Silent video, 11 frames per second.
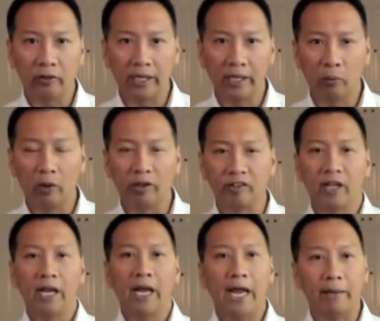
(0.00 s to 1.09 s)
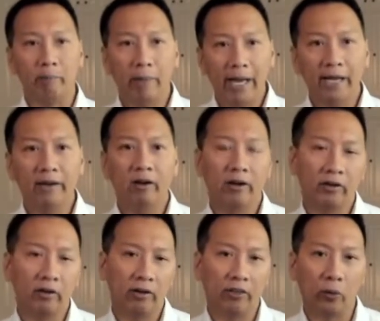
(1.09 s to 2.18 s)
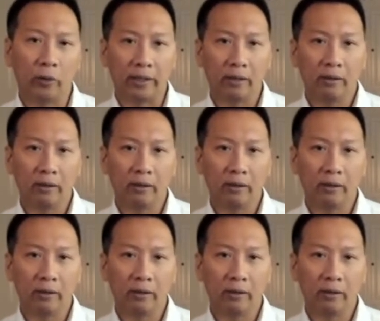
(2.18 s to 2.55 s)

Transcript: he was a man under authority,